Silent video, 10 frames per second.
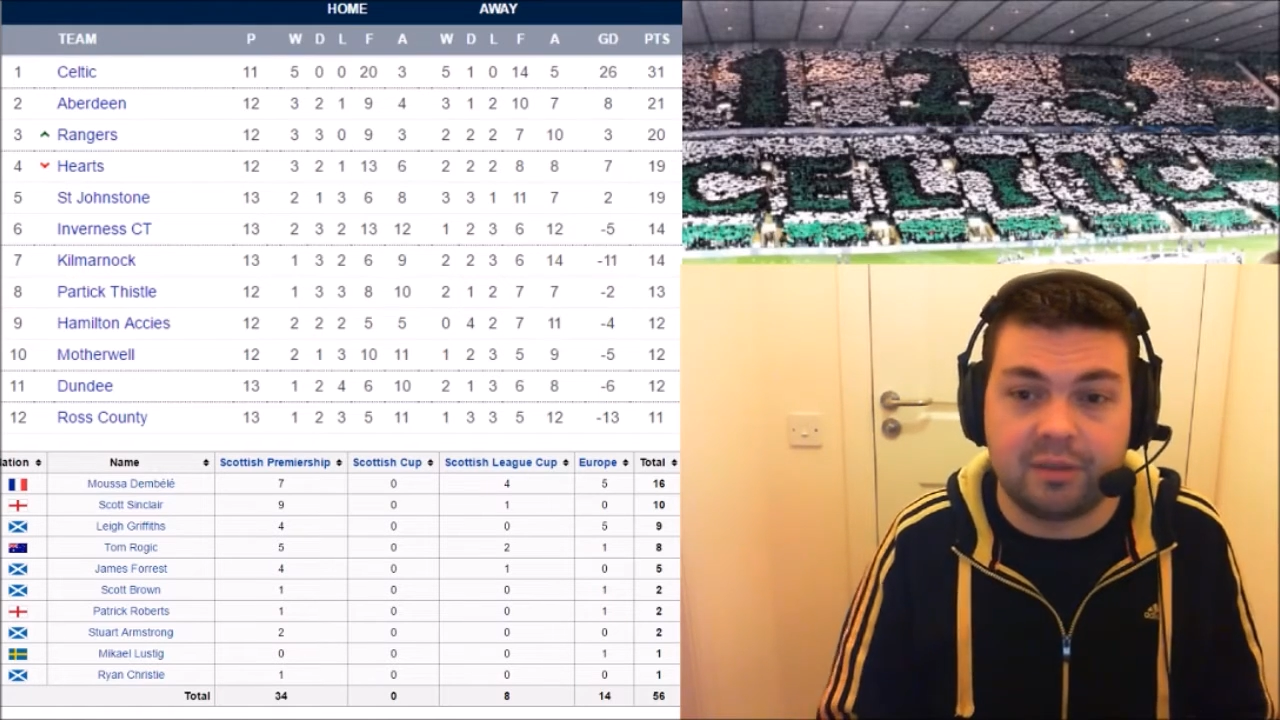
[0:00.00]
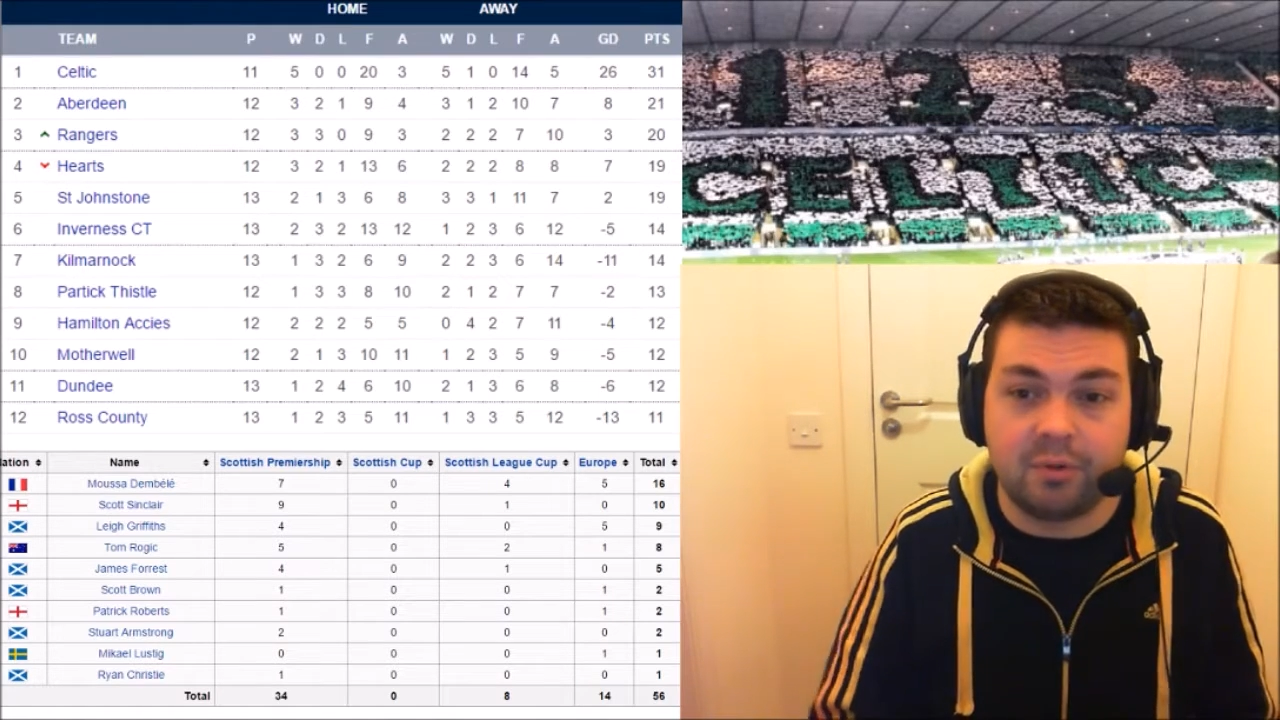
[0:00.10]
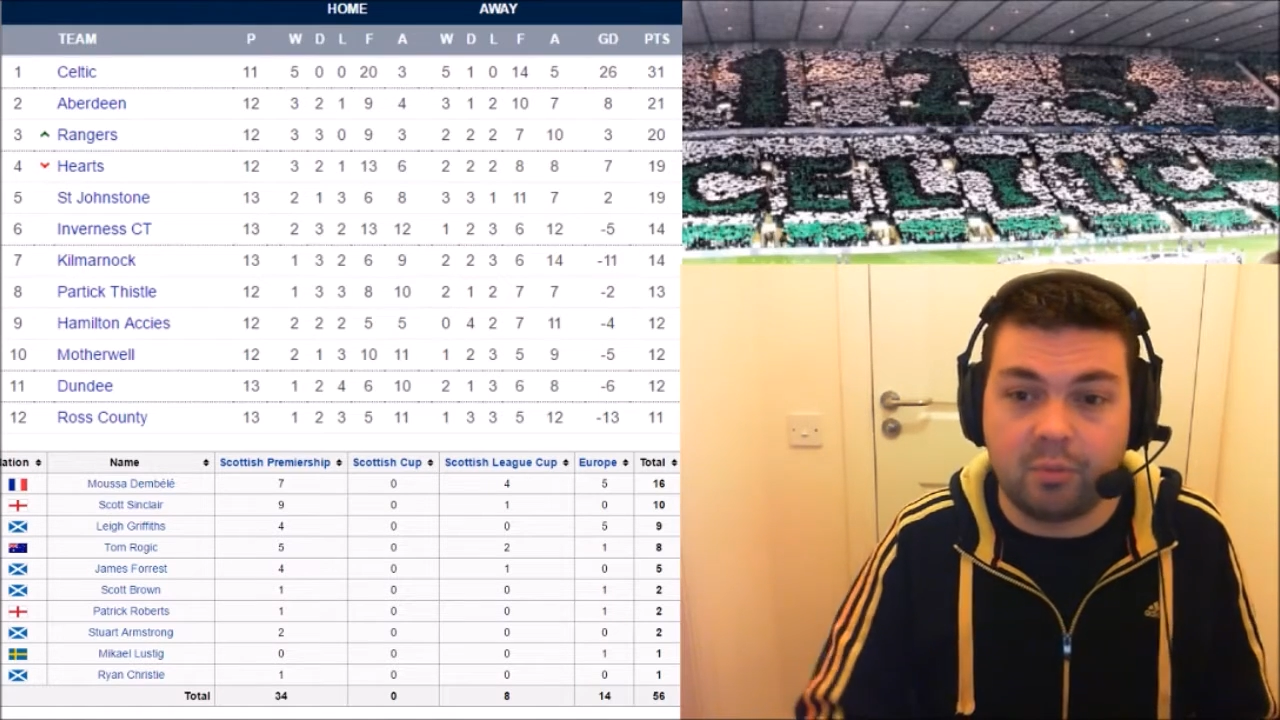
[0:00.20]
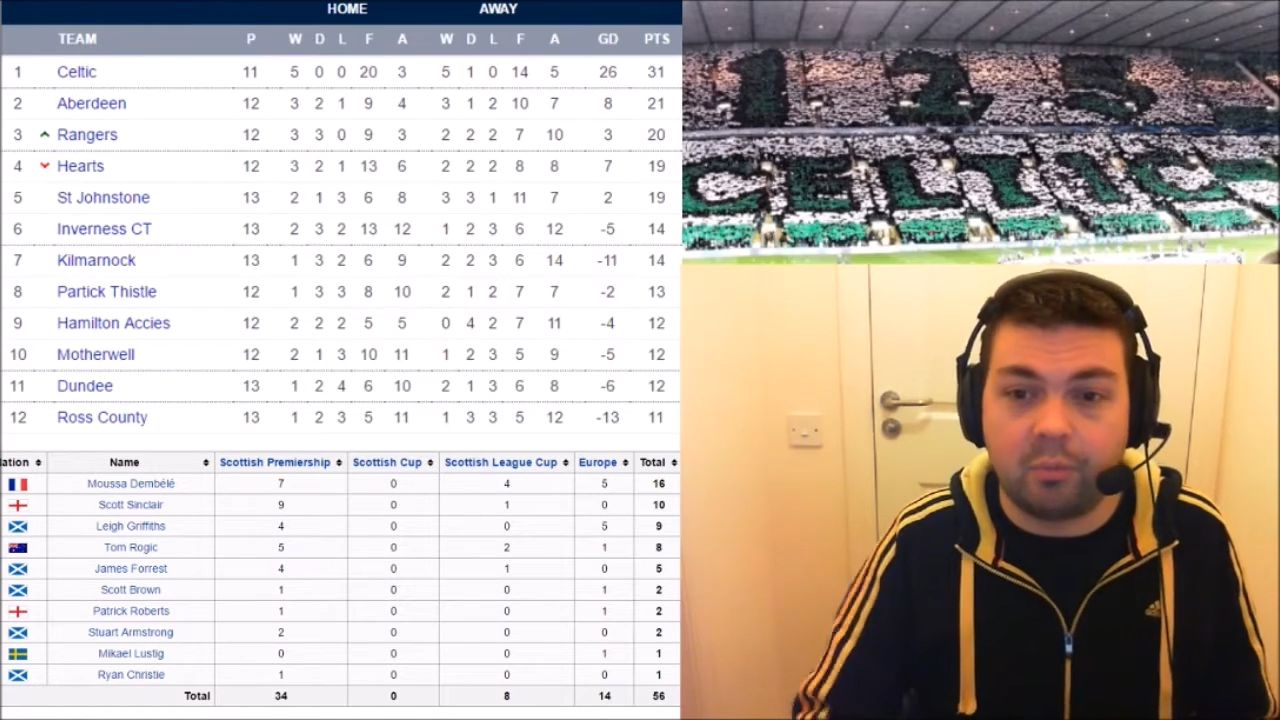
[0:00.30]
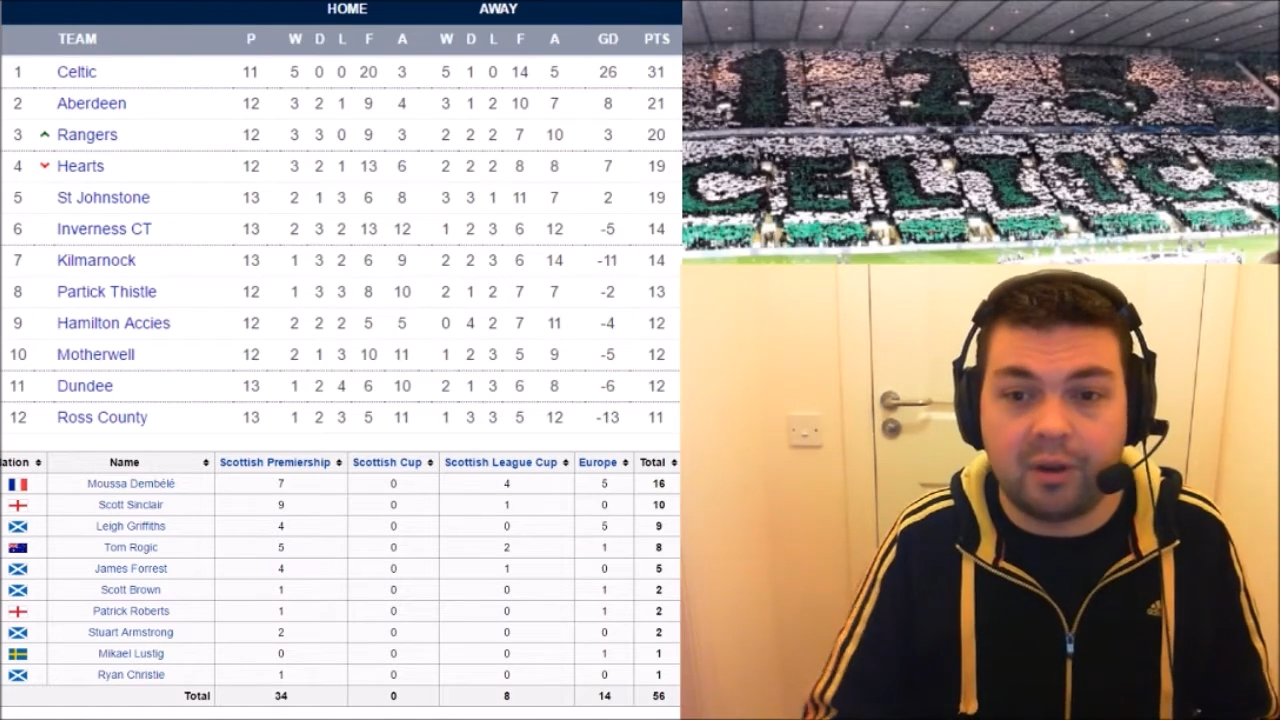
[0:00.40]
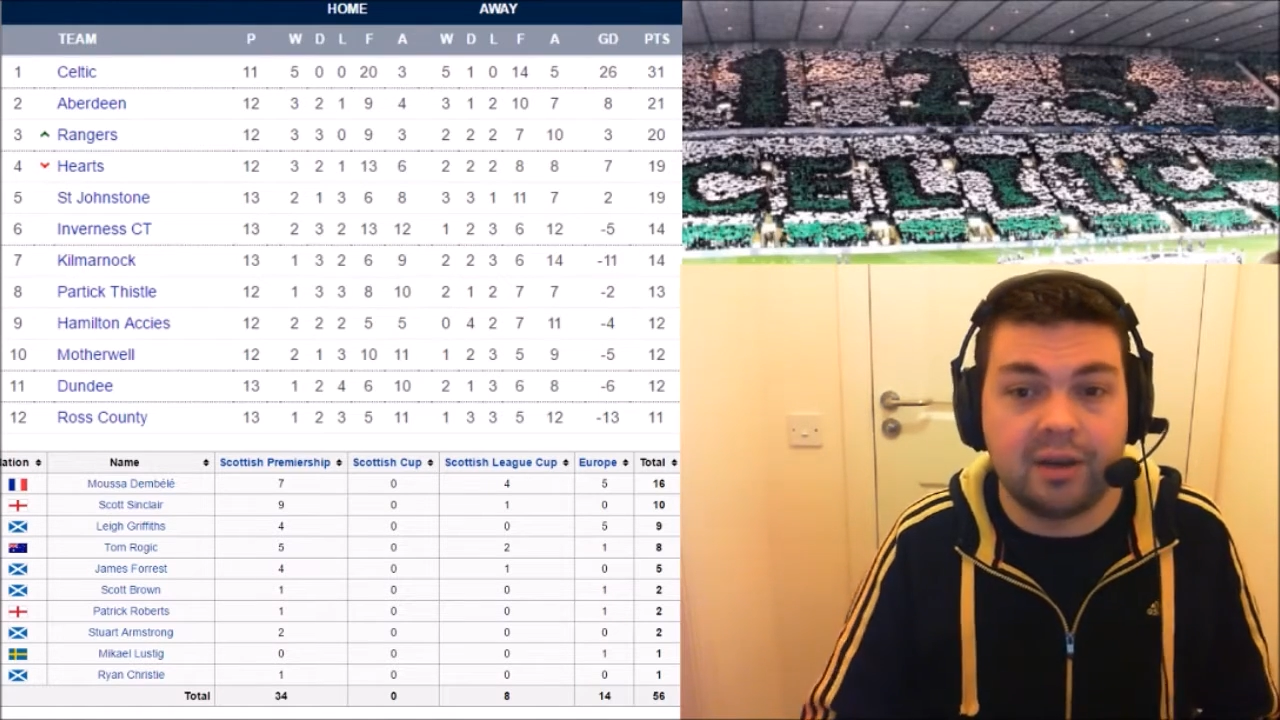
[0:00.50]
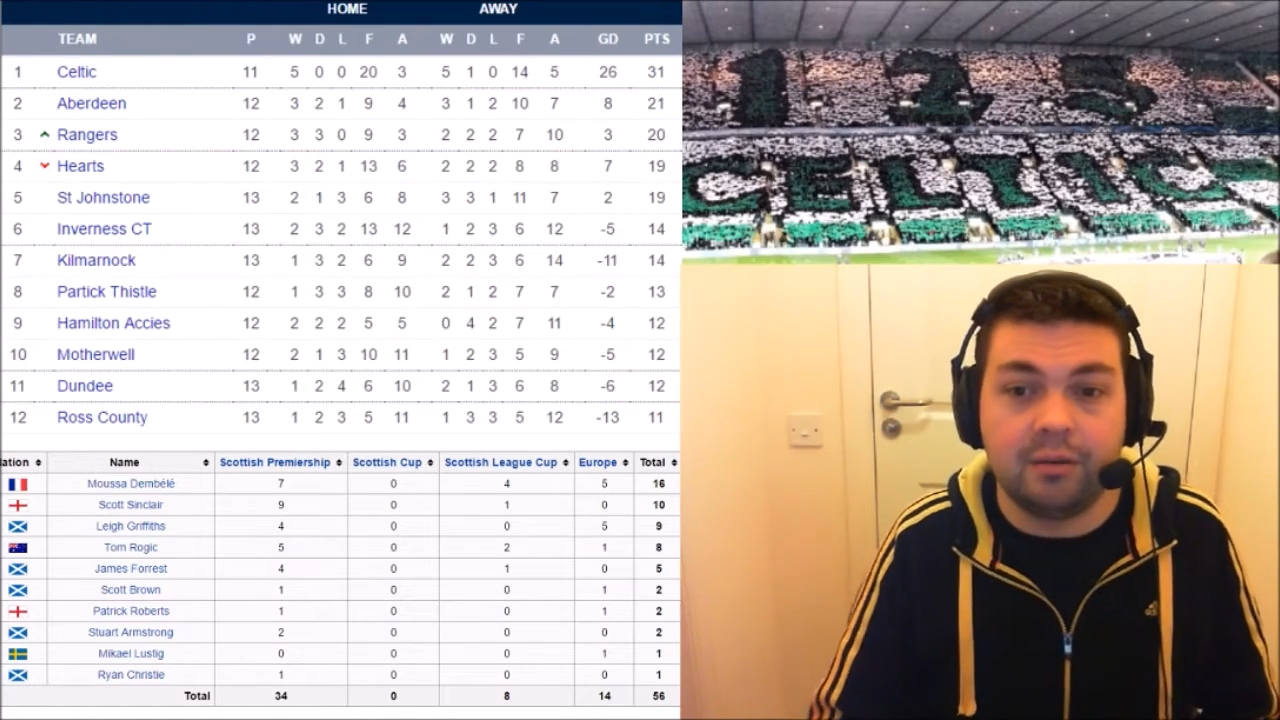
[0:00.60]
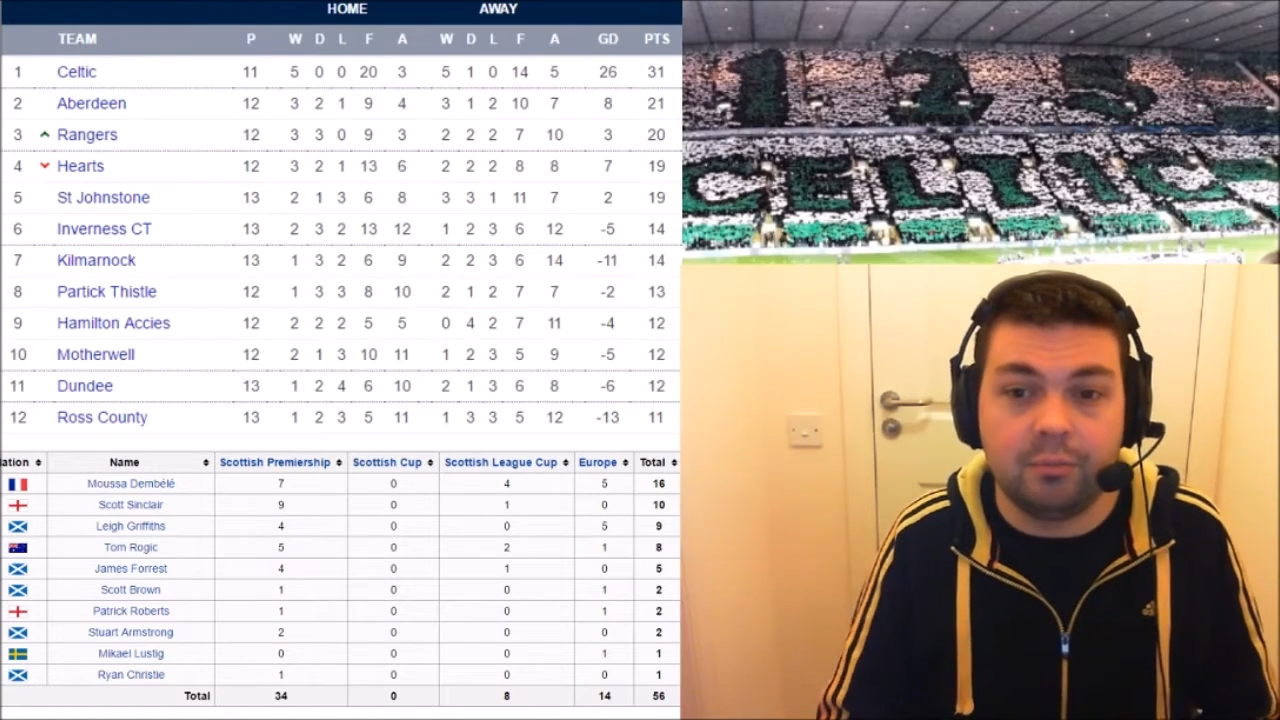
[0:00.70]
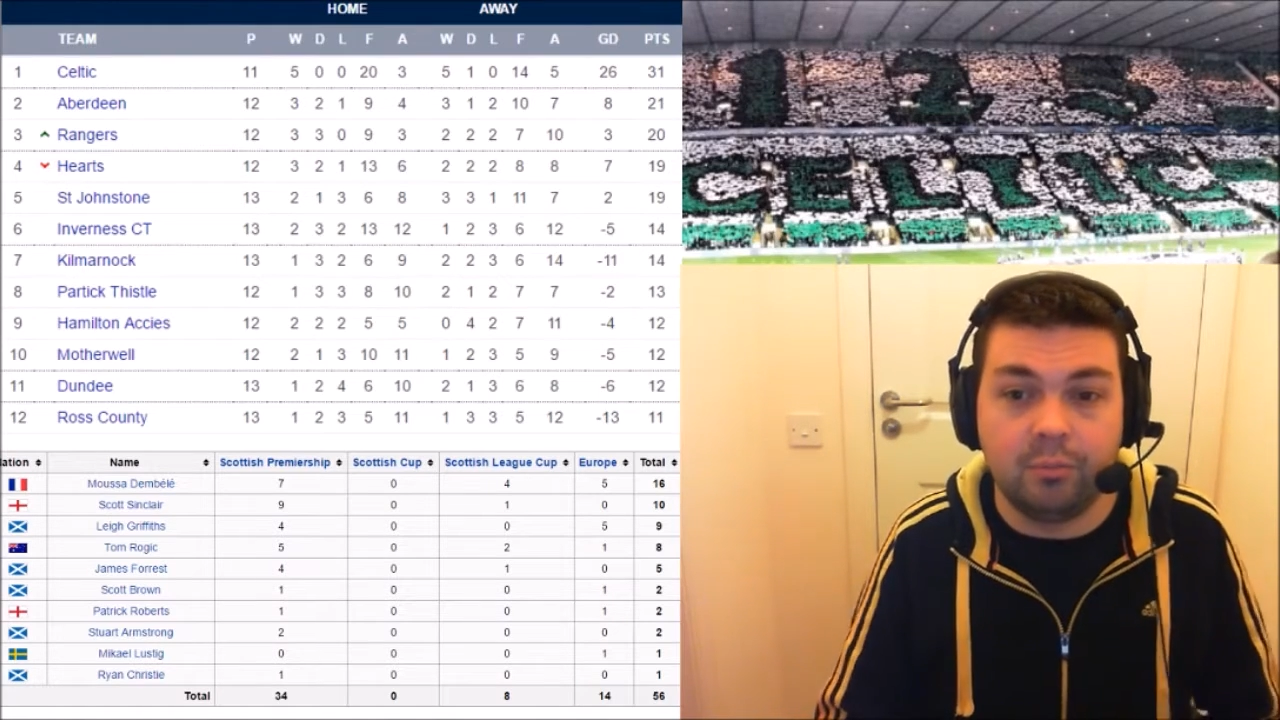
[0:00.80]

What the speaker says: but we're winning